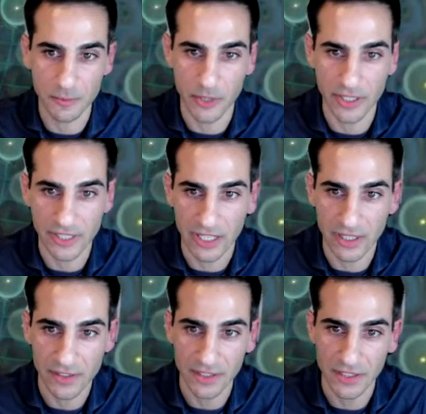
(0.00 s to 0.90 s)
bright
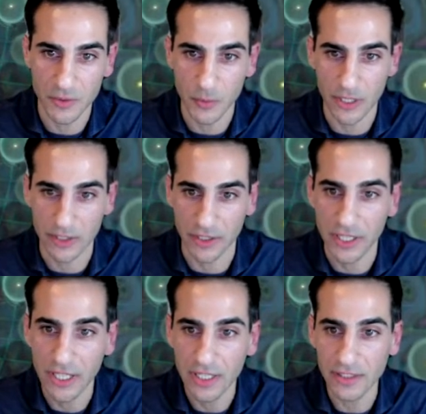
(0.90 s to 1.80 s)
galaxies,
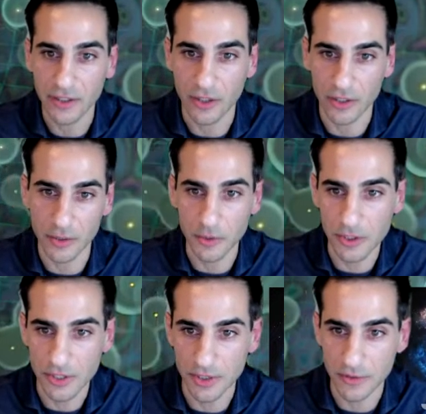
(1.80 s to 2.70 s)
whether the
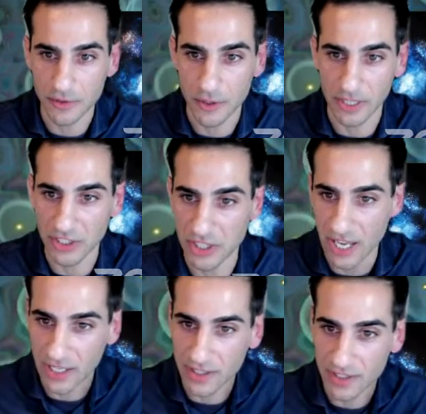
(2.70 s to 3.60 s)
contribution from
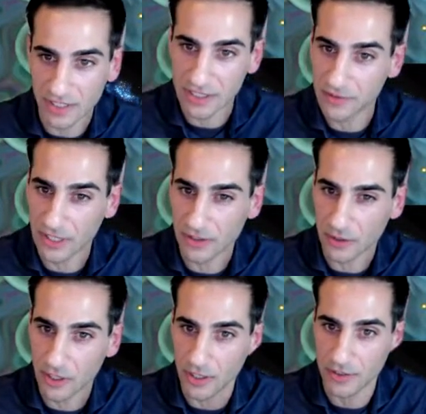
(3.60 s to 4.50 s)
AGN is significant or
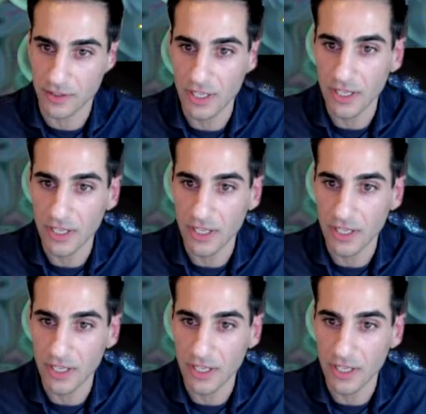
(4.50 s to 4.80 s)
not,